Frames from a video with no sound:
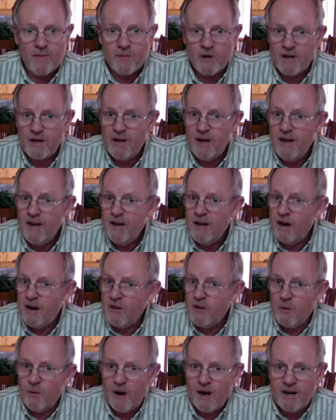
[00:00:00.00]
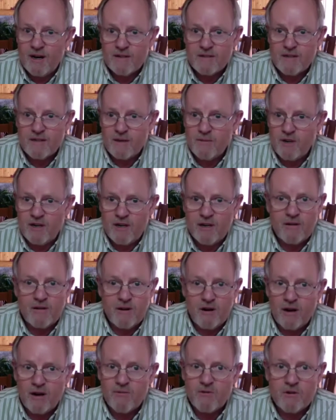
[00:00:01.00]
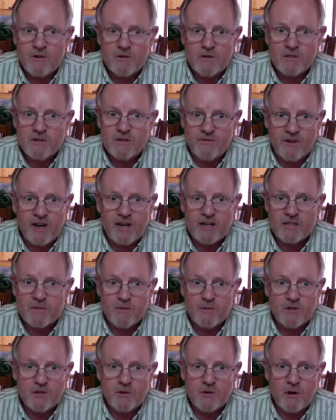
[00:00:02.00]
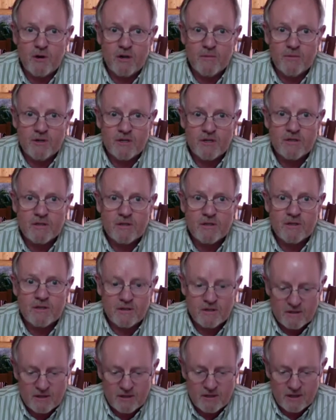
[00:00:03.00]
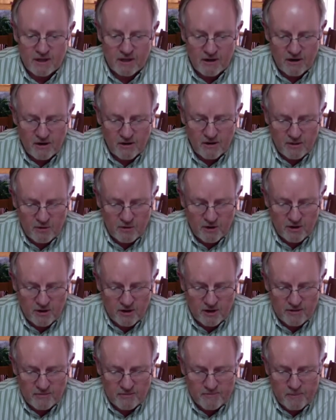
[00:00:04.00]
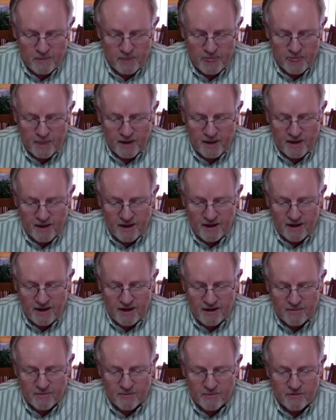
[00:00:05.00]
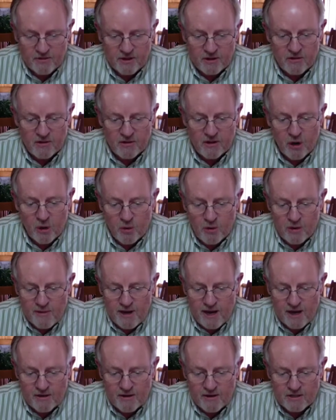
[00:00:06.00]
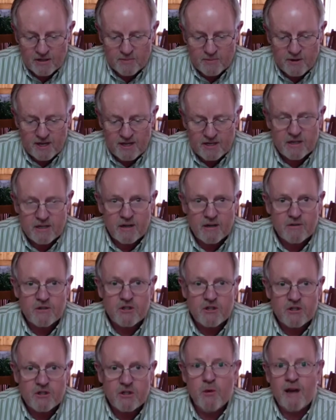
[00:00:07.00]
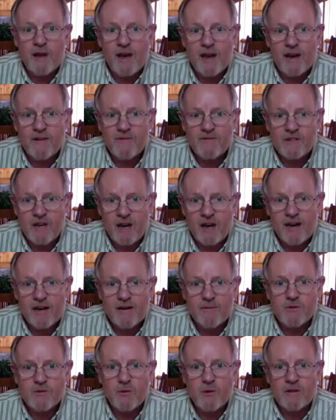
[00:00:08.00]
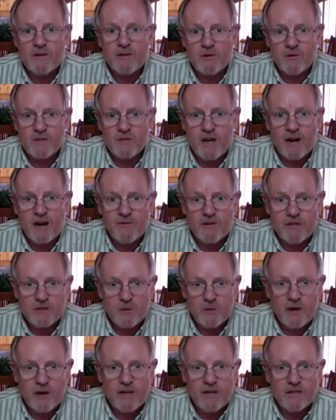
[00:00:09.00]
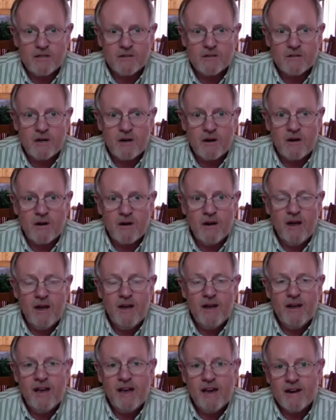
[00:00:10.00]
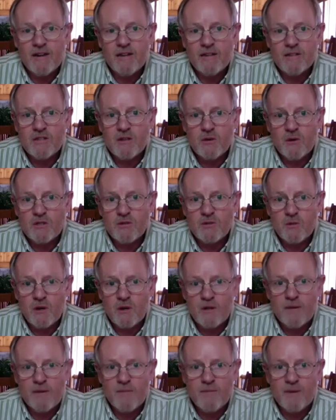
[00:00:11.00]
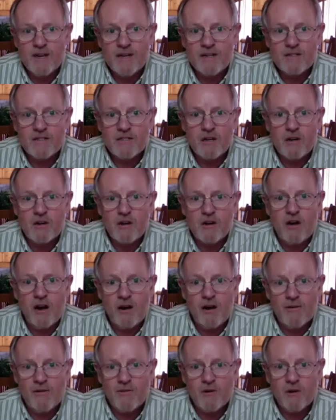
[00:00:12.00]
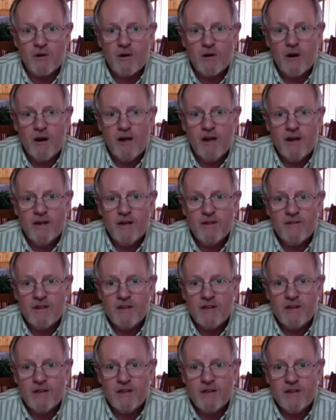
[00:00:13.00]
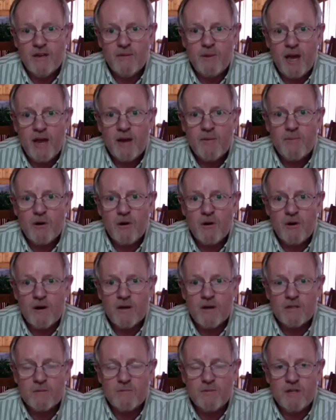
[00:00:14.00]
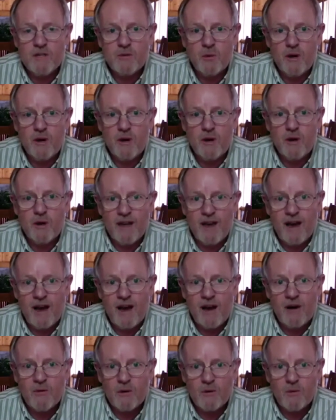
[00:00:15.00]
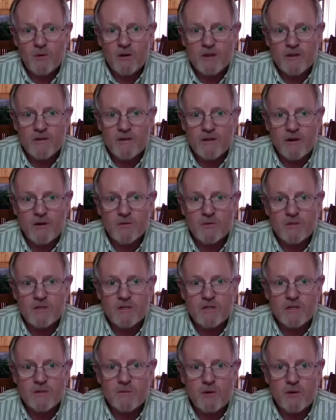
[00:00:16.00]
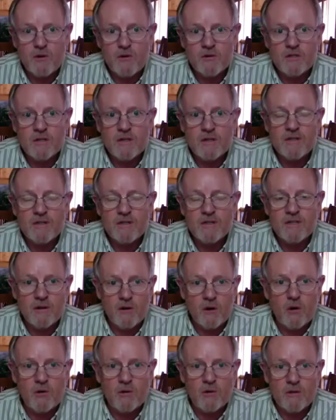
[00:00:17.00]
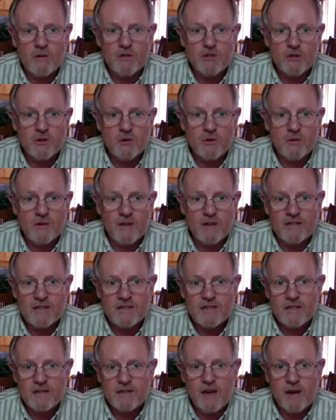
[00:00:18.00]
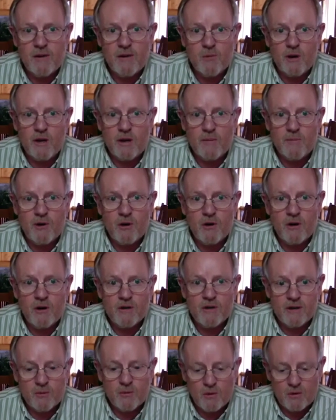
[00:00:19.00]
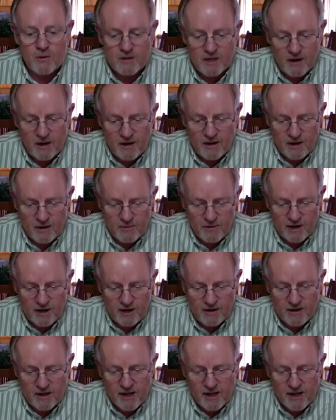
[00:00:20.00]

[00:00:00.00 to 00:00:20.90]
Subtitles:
But otherwise, it covers the vast majority of businesses in our community. The loan amount is based on 2.5 times what those average wages are. And so it's really meant to cover the pay periods between now or when the loan's dispersed until early June. That's the 8-week period that we're talking about.